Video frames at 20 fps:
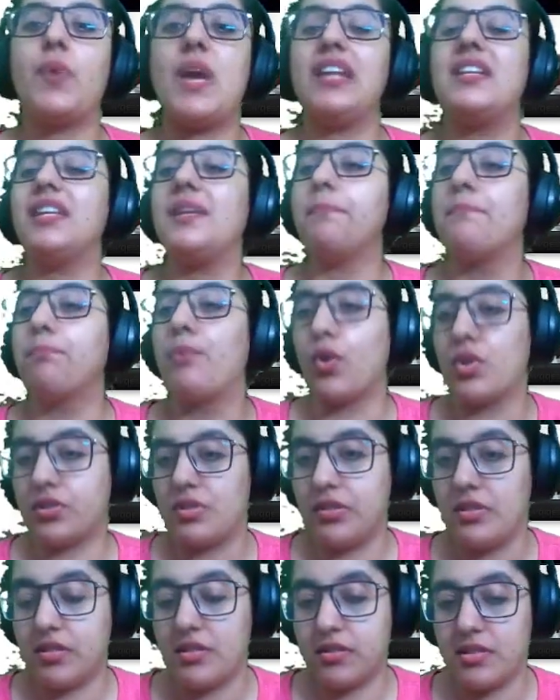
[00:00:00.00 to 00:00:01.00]
very
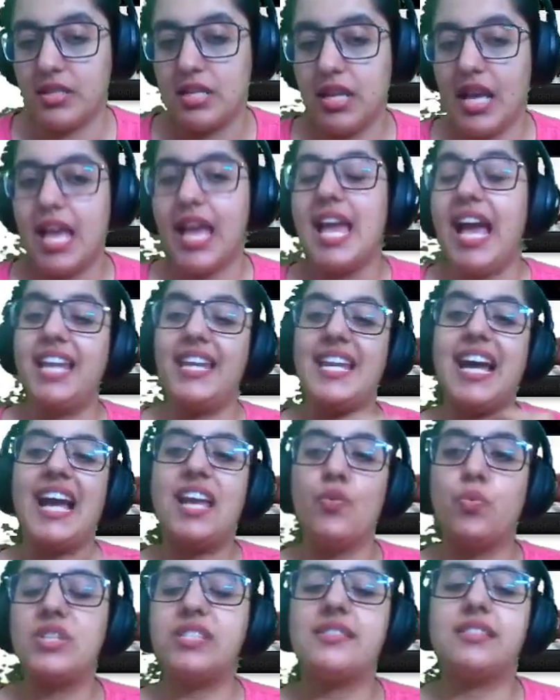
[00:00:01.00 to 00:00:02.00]
important. And
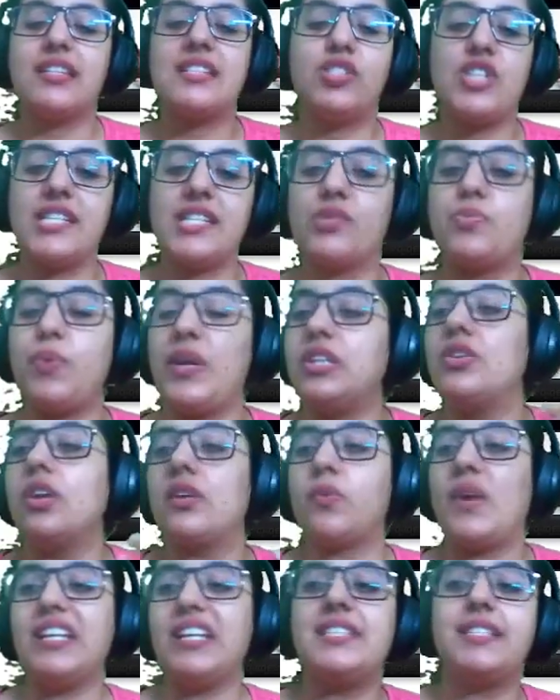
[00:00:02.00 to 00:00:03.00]
I would suggest when you're
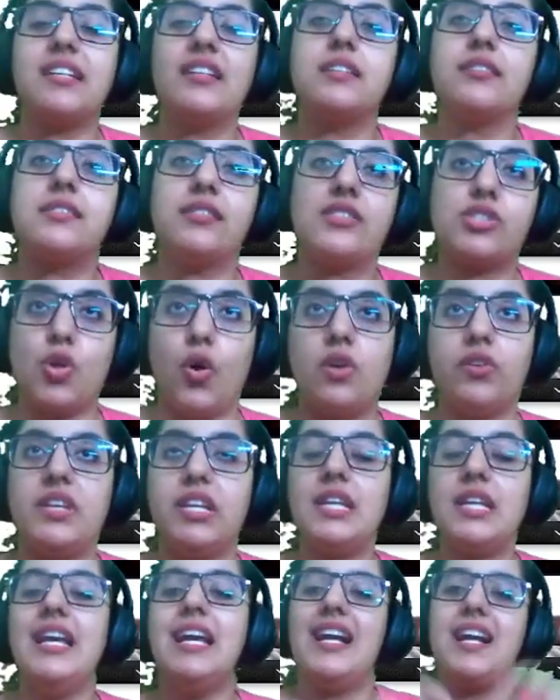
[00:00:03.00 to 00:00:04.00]
writing a
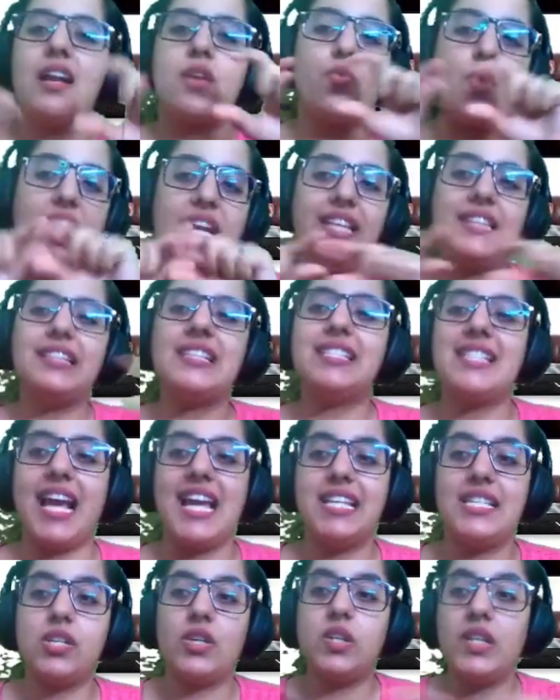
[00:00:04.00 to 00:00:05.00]
story, write the
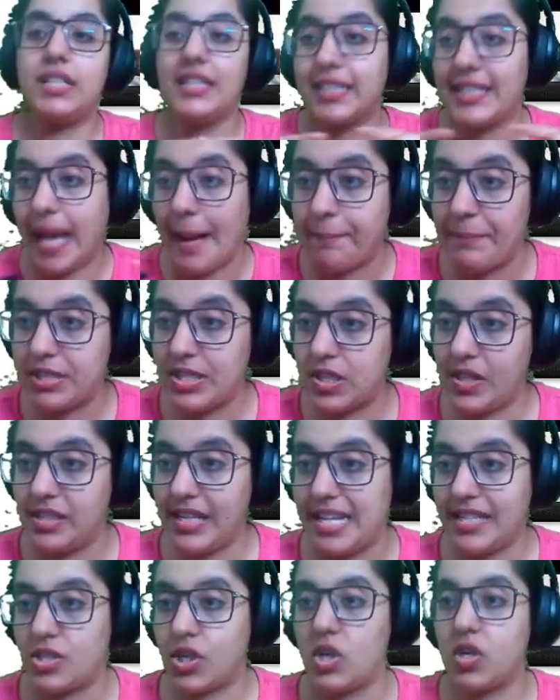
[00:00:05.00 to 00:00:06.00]
title in capital
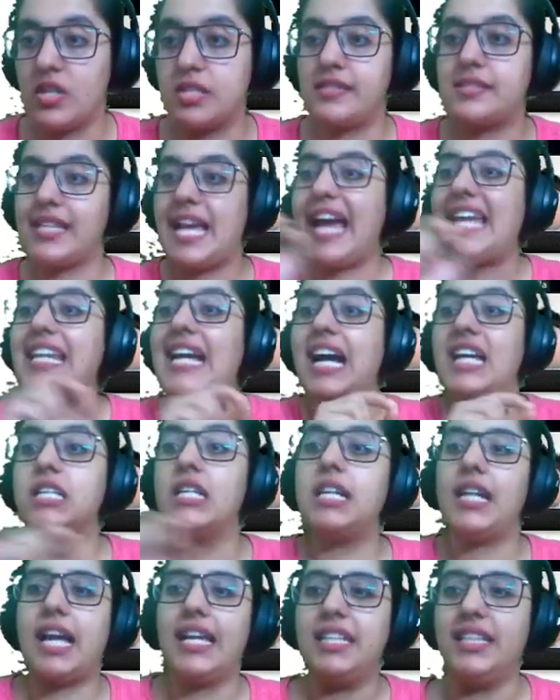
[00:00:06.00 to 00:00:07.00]
letters and
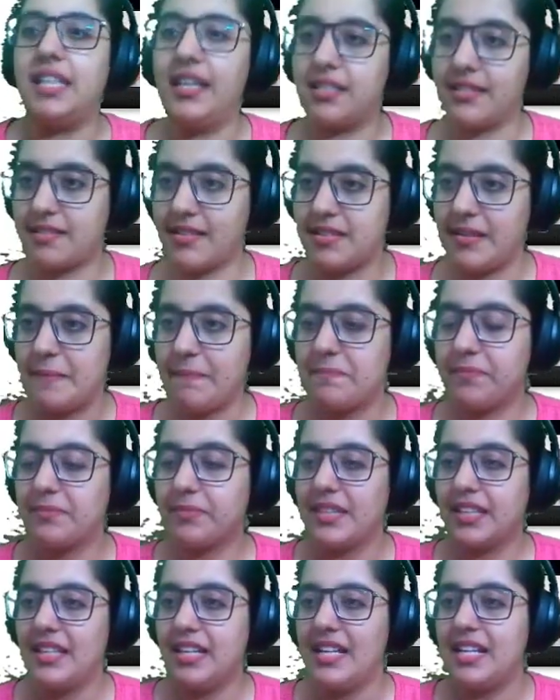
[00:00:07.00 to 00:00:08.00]
underline it.
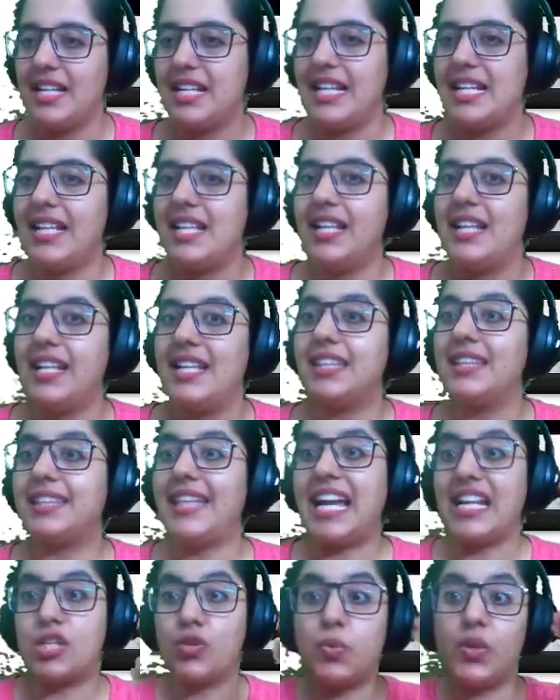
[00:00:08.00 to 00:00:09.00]

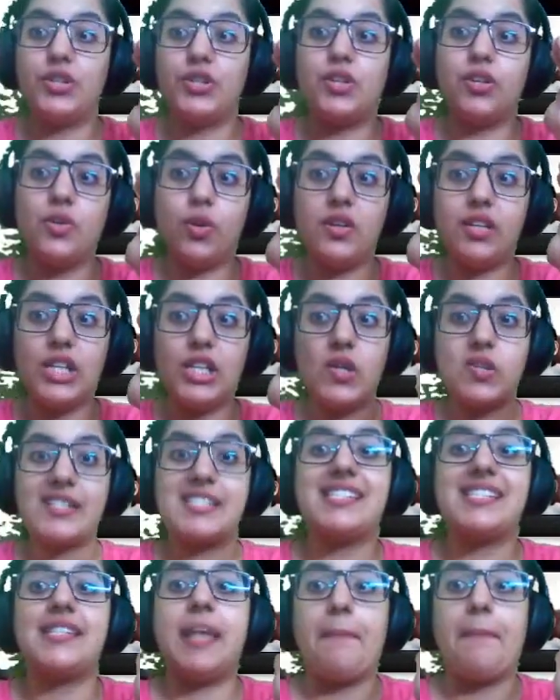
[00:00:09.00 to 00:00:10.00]
That will, look
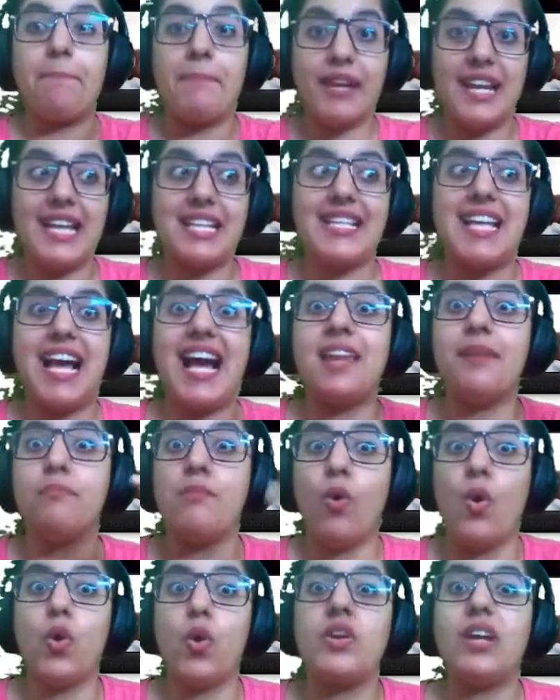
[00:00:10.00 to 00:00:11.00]
separate and
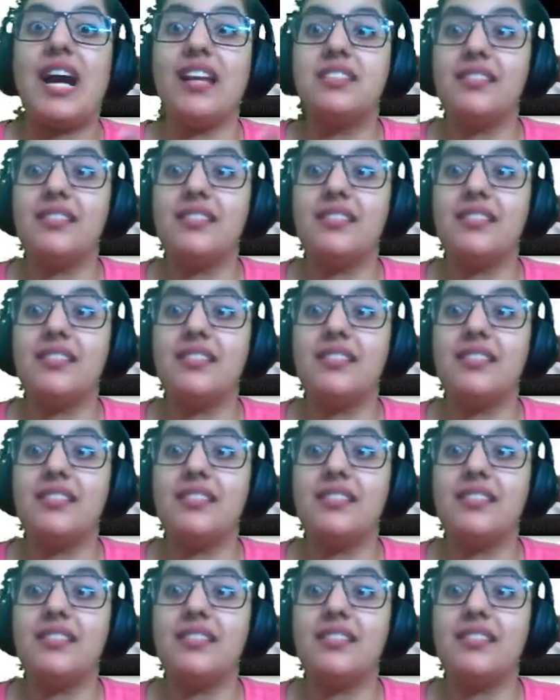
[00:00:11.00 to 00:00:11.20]
more